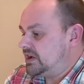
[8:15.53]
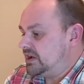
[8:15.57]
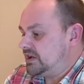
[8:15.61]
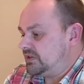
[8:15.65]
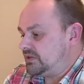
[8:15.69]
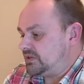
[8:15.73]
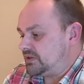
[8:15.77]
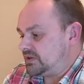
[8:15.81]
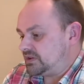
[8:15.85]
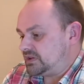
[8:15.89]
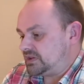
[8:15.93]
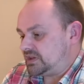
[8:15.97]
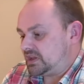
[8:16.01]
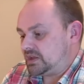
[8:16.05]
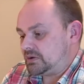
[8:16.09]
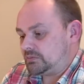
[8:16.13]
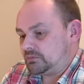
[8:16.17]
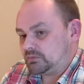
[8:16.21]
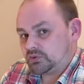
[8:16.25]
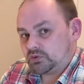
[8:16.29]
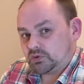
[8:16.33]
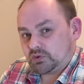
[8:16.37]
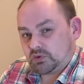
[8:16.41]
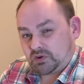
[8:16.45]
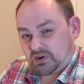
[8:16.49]
that Game
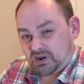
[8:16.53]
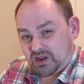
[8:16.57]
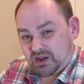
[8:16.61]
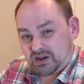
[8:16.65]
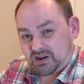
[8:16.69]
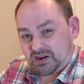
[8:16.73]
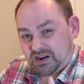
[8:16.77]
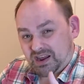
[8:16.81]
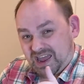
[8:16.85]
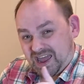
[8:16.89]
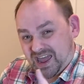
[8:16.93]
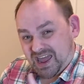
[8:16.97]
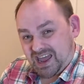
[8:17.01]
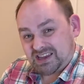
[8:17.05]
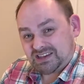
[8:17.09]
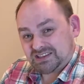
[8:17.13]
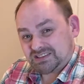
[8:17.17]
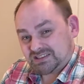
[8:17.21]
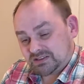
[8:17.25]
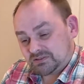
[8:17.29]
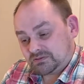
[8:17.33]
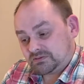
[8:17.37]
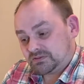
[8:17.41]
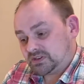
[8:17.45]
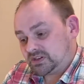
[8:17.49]
Brewer are
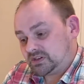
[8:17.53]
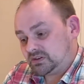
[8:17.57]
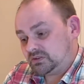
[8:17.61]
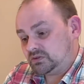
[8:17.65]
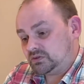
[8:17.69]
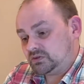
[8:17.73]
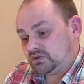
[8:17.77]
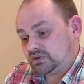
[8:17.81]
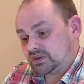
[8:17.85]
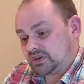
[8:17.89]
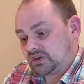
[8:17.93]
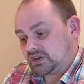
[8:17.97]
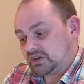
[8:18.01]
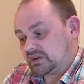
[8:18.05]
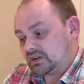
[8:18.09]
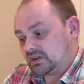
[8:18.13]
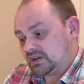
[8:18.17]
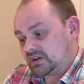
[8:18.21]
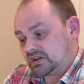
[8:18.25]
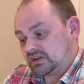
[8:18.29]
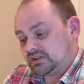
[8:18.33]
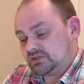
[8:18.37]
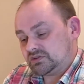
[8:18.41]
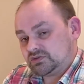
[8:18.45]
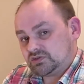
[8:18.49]
actively looking
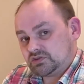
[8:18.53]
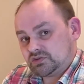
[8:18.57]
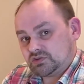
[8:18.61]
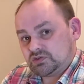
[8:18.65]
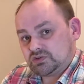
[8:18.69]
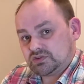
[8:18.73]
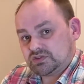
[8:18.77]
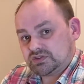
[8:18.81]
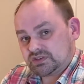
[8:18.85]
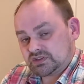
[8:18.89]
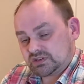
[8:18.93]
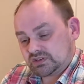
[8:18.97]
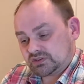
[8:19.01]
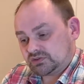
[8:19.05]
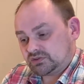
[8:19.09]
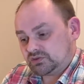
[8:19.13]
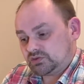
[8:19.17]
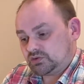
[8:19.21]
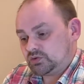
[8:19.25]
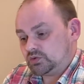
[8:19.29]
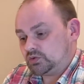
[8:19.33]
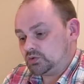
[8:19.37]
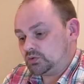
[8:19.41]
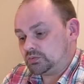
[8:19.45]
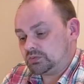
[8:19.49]
at introducing a
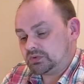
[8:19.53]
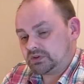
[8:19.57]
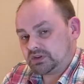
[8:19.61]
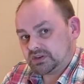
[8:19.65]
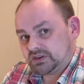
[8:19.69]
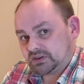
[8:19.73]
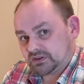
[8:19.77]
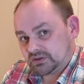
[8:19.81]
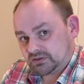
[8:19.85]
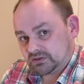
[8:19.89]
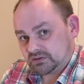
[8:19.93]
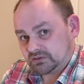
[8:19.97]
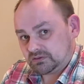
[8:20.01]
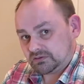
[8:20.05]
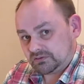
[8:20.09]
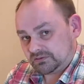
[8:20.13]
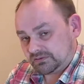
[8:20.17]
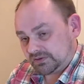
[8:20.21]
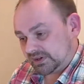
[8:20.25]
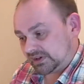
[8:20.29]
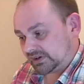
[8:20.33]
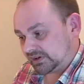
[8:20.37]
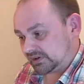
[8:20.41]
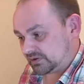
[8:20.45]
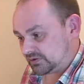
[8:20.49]
2-player
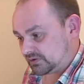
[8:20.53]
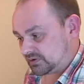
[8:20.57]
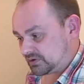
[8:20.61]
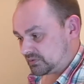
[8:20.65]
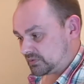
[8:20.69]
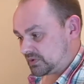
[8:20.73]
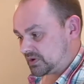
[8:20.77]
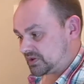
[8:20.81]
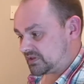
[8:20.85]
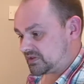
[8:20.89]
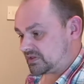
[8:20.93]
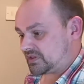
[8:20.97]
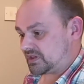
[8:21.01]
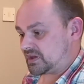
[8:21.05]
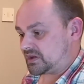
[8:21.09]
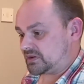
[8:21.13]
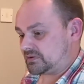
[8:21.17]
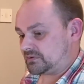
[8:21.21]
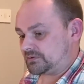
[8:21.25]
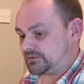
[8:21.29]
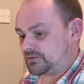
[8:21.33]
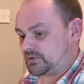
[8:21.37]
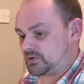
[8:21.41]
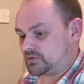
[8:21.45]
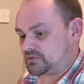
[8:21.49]
variant. Now, whether that
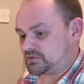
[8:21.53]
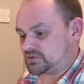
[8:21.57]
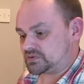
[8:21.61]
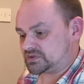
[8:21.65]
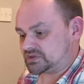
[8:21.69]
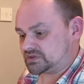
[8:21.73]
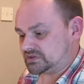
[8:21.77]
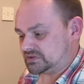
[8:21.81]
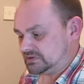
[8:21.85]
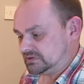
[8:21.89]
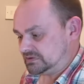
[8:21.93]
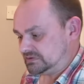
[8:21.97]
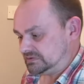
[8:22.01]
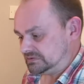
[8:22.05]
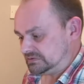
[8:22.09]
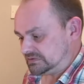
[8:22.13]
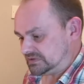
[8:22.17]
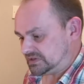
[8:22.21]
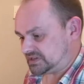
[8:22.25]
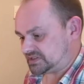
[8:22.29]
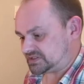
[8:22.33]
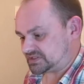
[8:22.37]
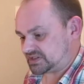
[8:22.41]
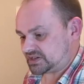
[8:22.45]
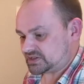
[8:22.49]
involves
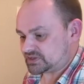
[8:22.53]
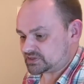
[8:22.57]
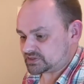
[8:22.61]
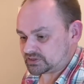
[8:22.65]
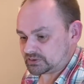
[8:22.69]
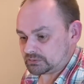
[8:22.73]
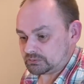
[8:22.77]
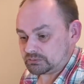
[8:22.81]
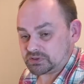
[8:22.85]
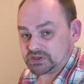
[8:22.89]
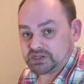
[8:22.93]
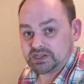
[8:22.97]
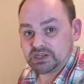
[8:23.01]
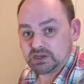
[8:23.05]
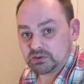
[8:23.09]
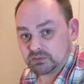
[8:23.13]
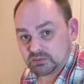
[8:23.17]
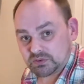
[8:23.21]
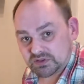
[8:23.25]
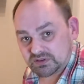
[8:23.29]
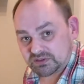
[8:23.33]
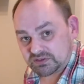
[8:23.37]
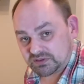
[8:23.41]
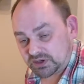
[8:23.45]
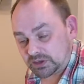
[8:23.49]
essentially playing
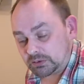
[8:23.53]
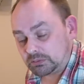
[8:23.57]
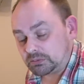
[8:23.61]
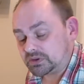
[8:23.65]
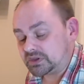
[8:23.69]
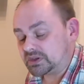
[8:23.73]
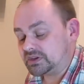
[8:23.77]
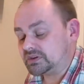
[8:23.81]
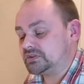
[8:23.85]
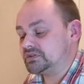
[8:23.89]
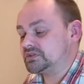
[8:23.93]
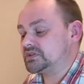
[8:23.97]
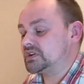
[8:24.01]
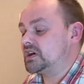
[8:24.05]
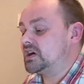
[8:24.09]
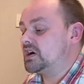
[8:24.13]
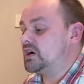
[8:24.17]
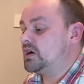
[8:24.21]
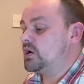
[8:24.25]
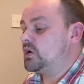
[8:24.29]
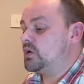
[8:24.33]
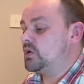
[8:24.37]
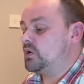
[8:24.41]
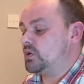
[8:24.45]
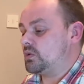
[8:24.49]
with 3 players
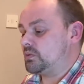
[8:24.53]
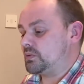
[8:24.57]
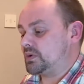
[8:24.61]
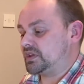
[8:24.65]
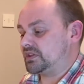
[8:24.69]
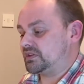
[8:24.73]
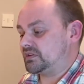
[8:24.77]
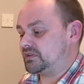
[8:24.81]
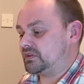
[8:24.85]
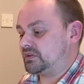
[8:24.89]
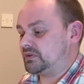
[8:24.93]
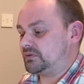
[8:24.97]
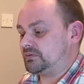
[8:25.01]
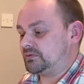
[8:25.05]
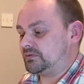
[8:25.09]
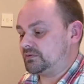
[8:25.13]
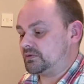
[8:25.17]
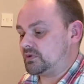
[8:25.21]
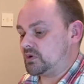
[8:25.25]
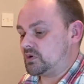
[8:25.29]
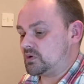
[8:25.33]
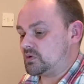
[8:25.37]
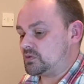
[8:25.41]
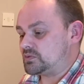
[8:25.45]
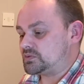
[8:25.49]
or whether it
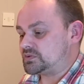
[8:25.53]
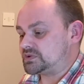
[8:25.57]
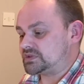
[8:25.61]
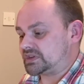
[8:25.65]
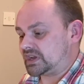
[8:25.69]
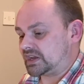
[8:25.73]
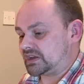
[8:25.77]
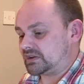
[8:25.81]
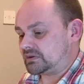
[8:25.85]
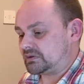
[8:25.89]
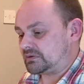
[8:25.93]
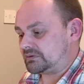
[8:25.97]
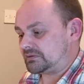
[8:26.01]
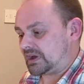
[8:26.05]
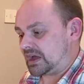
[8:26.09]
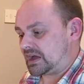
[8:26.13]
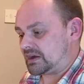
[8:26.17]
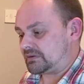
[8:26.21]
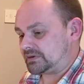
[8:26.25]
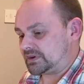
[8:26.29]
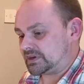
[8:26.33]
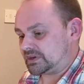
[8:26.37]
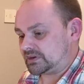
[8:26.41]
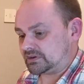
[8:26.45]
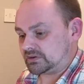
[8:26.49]
involves kind of
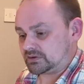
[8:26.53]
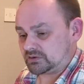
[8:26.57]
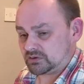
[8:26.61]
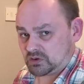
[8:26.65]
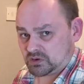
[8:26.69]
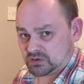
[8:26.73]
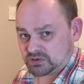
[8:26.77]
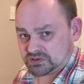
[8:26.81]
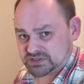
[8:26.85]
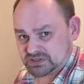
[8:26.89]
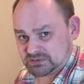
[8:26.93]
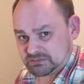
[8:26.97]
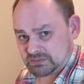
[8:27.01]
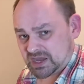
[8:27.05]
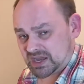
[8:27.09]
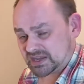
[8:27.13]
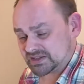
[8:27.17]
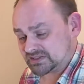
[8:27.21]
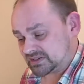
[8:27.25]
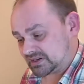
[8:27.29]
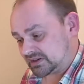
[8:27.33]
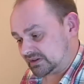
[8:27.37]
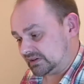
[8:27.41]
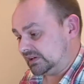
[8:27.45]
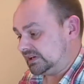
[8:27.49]
having an
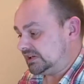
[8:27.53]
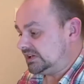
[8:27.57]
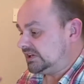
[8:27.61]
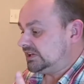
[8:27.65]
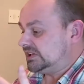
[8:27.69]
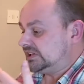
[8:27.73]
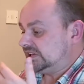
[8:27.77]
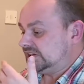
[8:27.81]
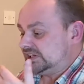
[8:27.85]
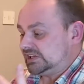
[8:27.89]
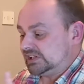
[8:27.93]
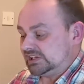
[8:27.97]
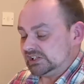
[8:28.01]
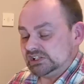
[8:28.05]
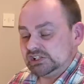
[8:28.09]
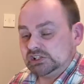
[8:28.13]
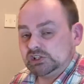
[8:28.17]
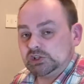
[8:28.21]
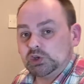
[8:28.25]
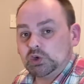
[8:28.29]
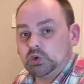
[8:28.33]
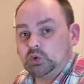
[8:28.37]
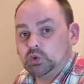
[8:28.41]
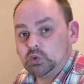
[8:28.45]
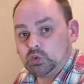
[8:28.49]
automata,
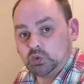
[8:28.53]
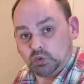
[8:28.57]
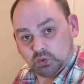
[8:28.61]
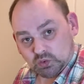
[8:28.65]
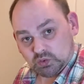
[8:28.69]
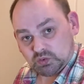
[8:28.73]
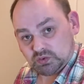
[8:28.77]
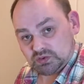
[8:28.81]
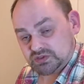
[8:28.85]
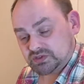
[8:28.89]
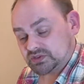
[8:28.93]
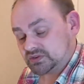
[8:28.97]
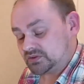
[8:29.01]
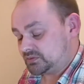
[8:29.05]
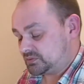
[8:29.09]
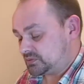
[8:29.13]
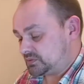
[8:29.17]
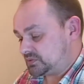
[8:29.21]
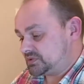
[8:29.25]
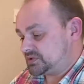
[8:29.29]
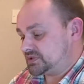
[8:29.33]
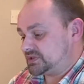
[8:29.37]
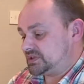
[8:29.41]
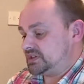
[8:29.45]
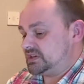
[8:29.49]
who knows?
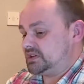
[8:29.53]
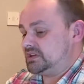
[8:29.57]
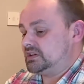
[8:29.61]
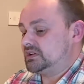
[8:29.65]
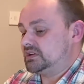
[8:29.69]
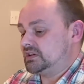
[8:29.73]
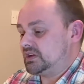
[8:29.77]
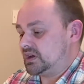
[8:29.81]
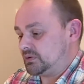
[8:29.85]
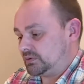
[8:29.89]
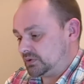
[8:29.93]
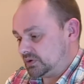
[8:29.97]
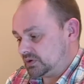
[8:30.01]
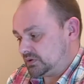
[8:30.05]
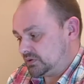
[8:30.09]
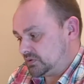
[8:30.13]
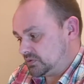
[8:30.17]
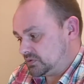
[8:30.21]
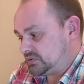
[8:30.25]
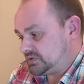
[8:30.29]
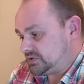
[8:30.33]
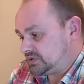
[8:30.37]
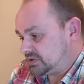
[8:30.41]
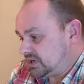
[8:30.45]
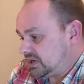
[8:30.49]
We'll see how it
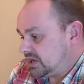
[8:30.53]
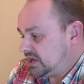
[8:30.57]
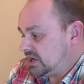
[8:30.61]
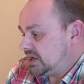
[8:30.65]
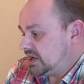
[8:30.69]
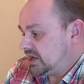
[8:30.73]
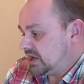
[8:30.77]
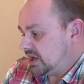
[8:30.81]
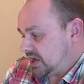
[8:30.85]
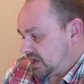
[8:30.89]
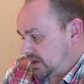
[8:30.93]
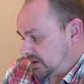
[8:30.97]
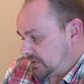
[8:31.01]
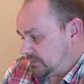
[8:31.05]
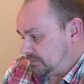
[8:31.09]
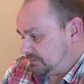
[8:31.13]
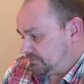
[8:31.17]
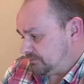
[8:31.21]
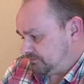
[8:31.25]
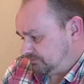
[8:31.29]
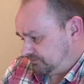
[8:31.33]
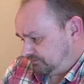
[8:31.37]
goes. The